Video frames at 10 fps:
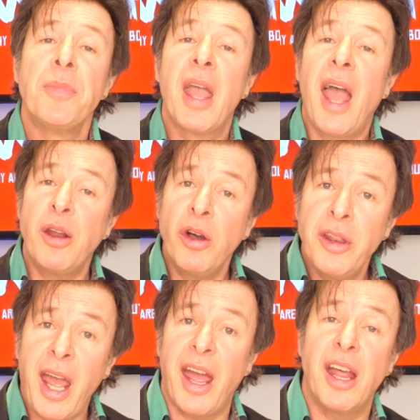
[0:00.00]
And on
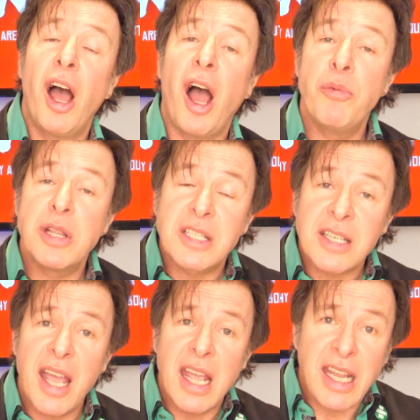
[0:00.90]
that, I would
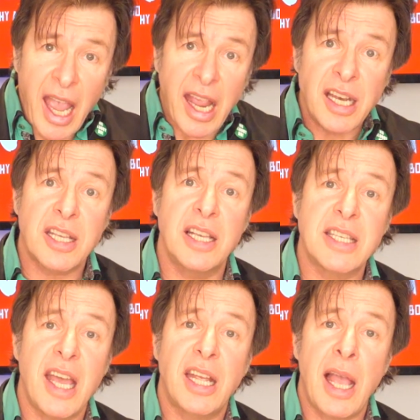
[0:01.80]
say again, as I
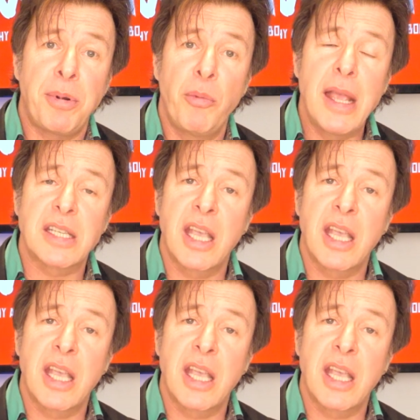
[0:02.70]
said a couple of weeks